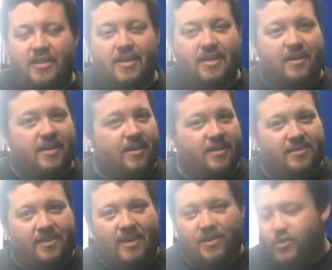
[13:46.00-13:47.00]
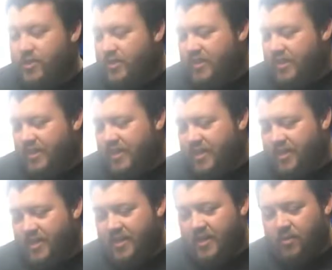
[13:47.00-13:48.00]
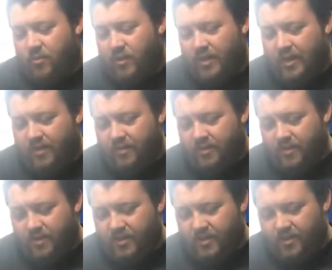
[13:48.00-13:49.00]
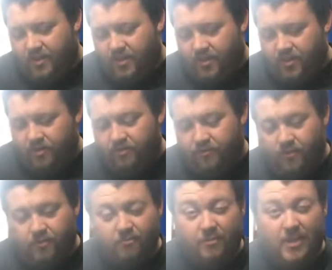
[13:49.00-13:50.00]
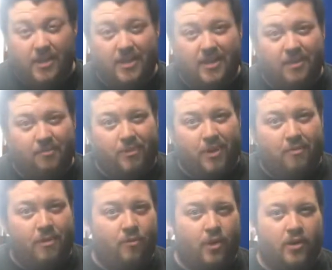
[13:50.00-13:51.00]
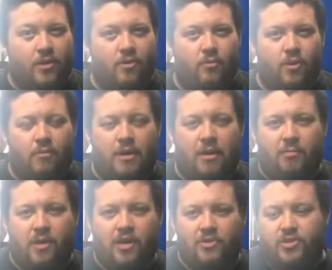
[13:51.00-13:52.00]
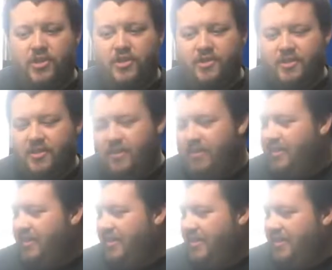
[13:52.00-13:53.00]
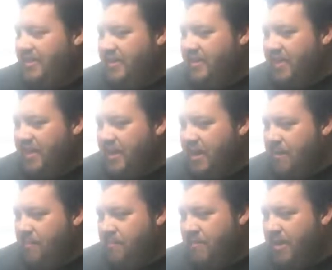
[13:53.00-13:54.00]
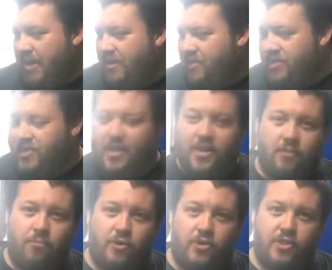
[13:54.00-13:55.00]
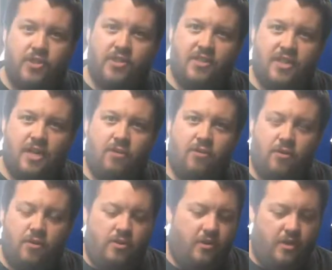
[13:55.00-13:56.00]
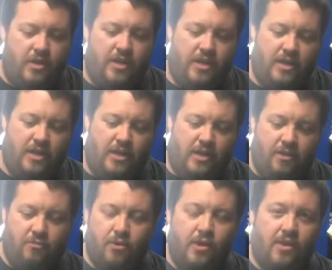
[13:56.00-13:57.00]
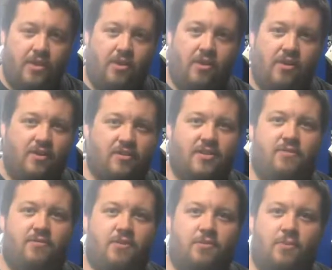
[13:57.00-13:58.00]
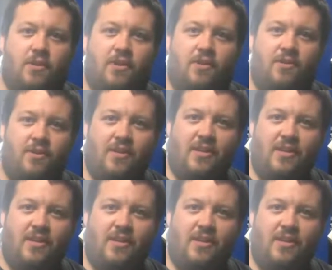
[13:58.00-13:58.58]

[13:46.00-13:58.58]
It's actually, I think, gonna work out in the good for me and maybe working on one of my projects. I may just end up pushing this out and bringing the RX-7 tomorrow.